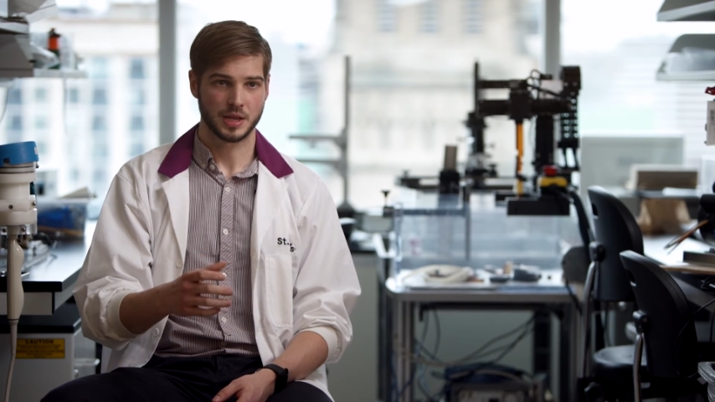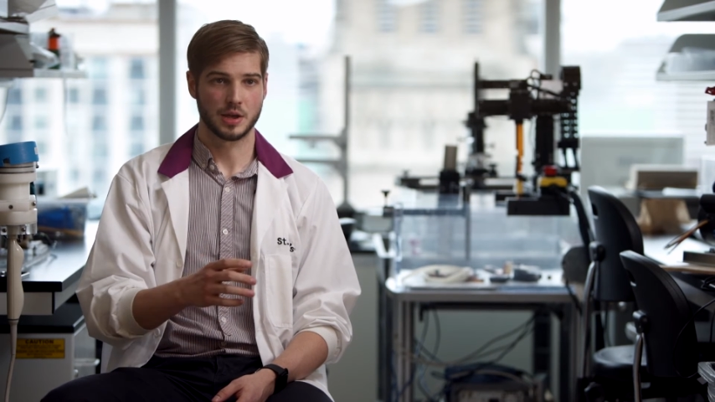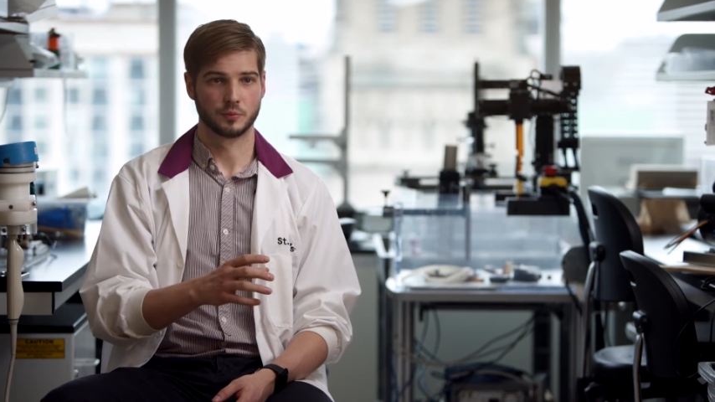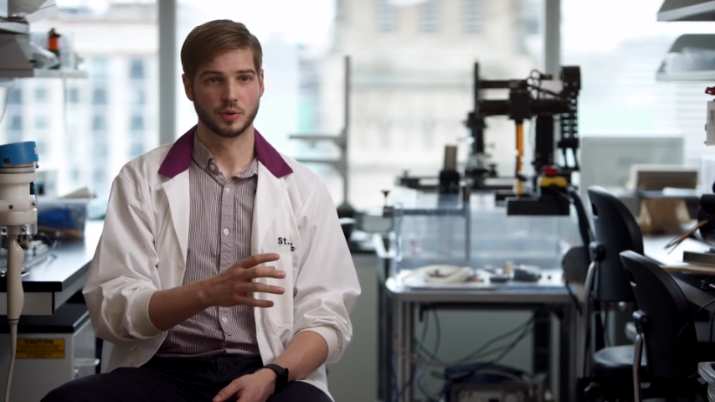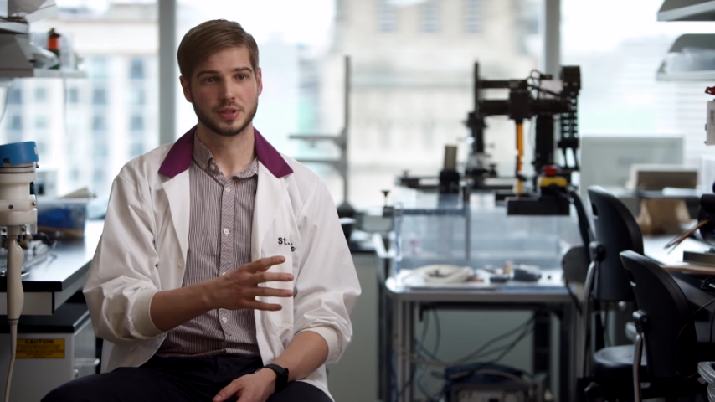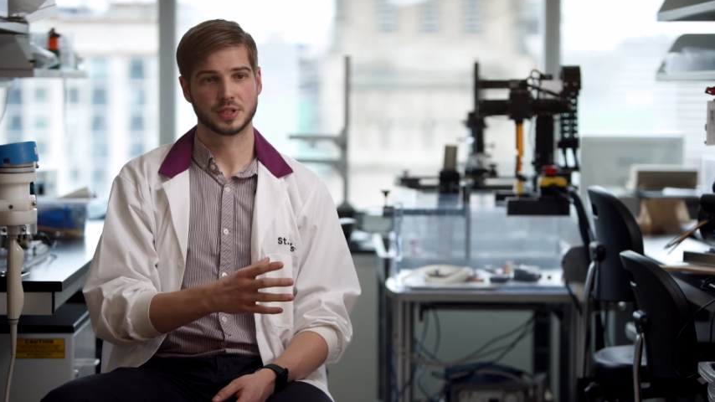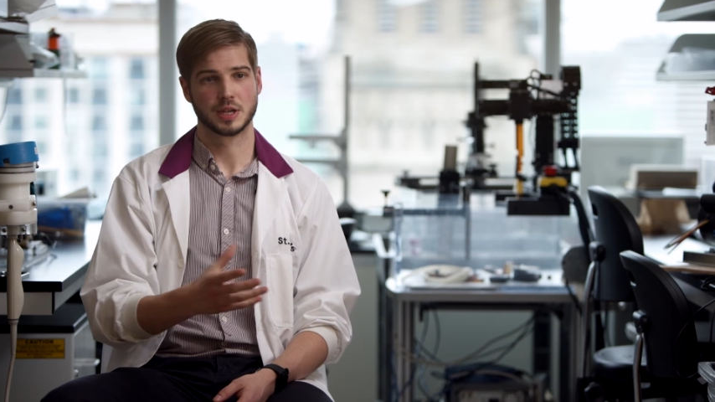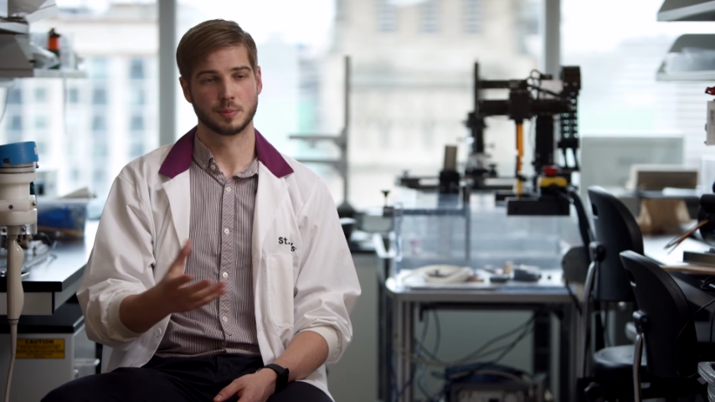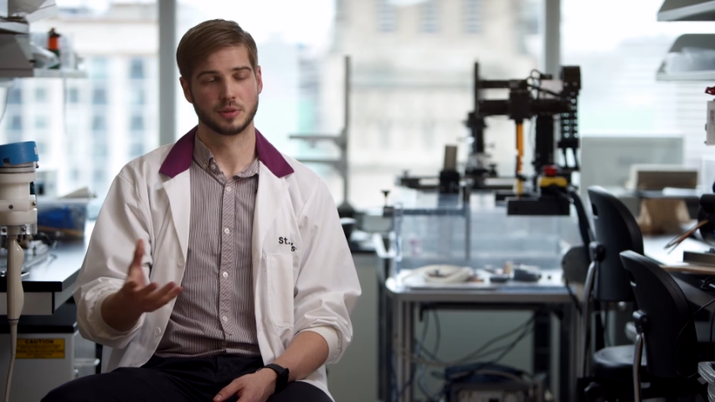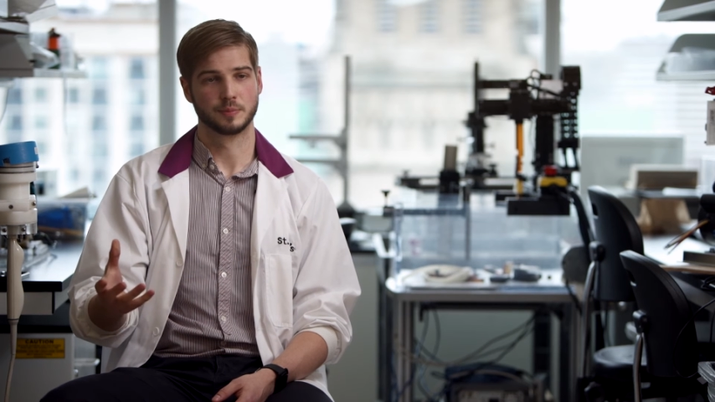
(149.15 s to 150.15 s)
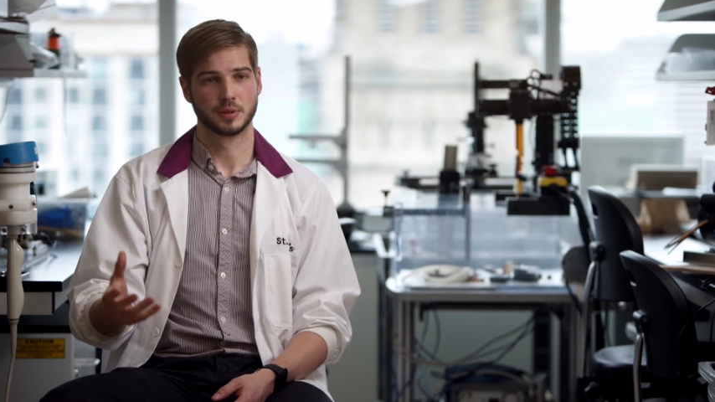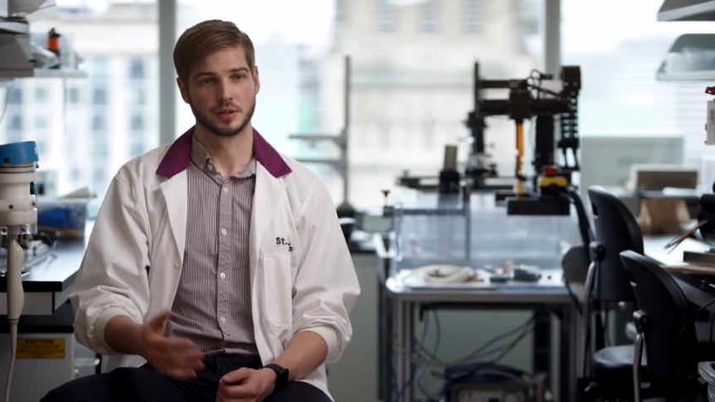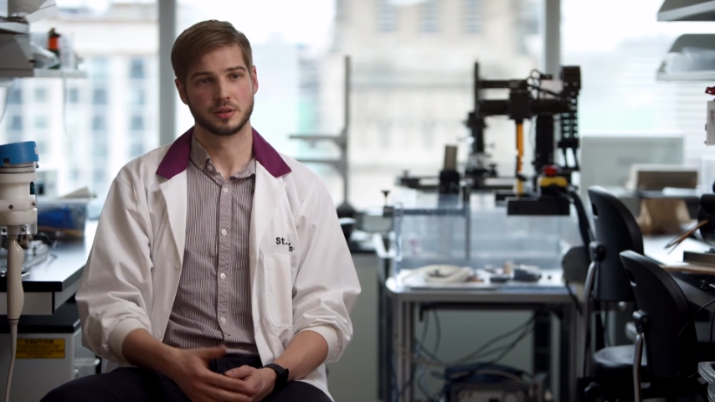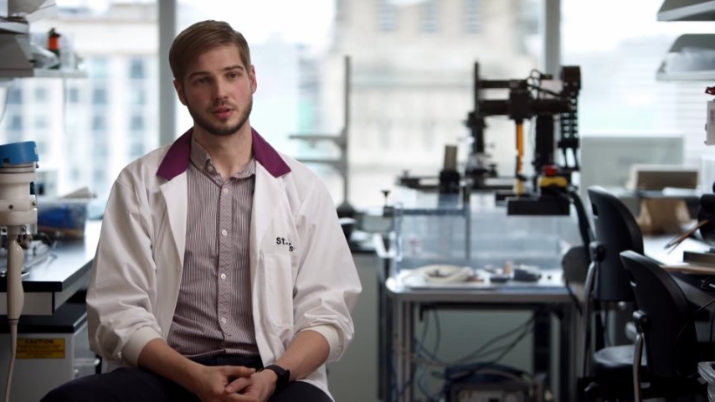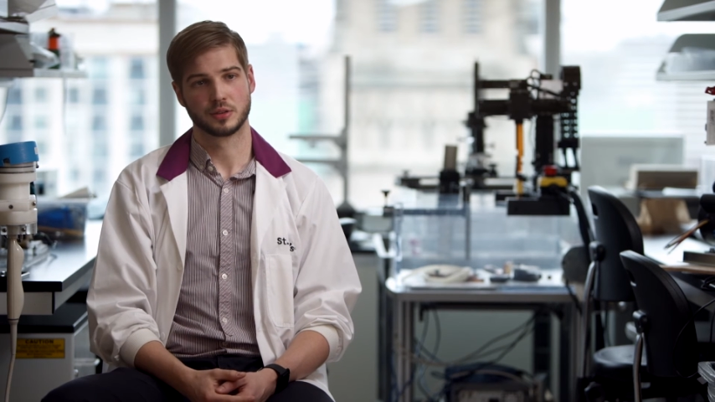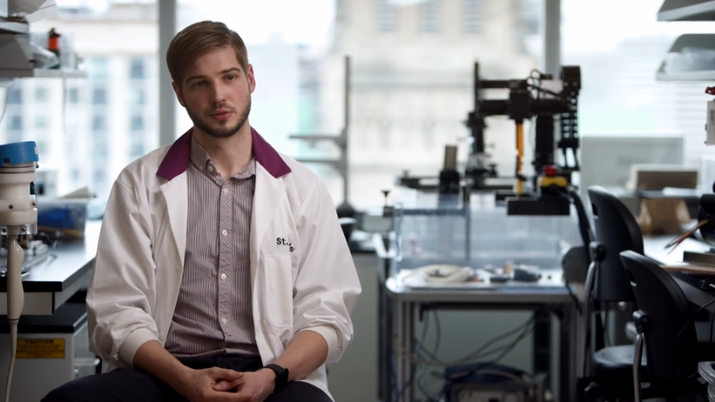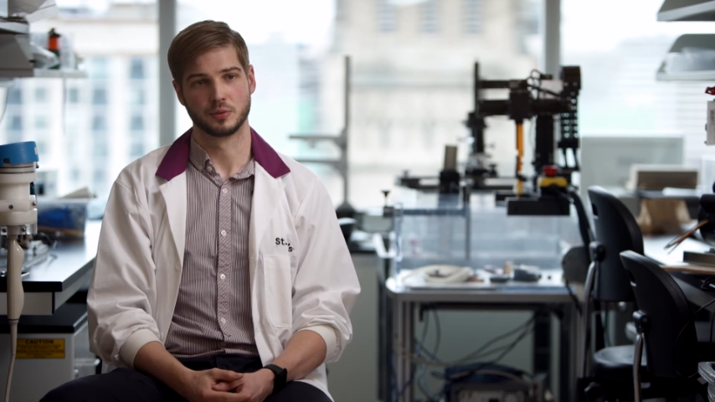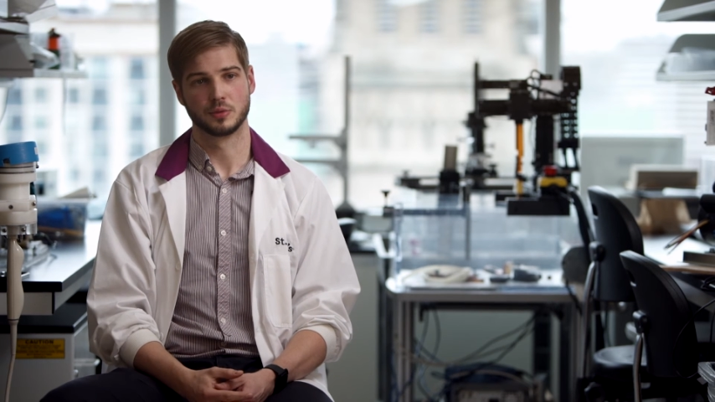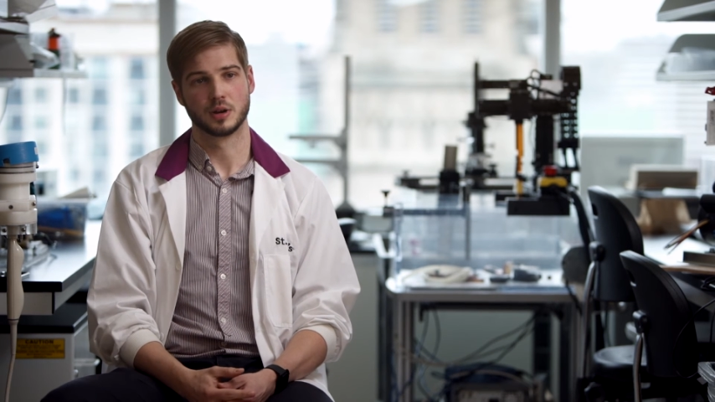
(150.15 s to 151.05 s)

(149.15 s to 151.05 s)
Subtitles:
and run the sample of blood through